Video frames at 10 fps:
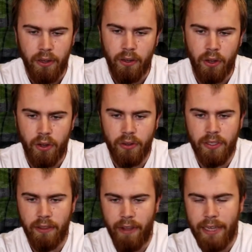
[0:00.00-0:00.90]
lock
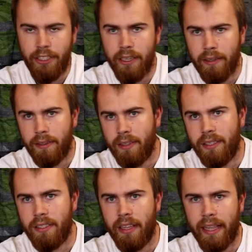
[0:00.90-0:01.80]
onto the ratchet
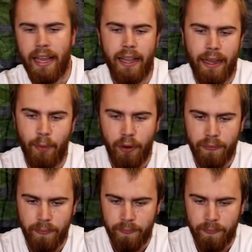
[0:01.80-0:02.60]
so they can't come off.